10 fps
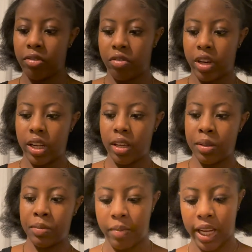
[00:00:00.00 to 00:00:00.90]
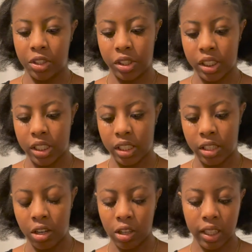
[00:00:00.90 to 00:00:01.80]
frame, mattress,
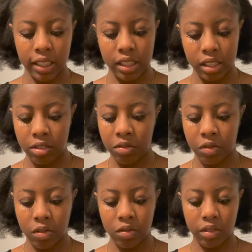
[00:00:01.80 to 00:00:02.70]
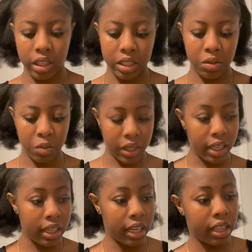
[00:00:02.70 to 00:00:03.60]
and all that stuff this
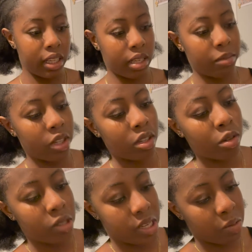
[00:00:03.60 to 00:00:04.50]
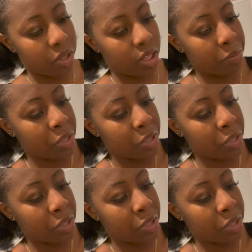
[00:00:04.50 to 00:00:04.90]
week and then I'm gonna go down with him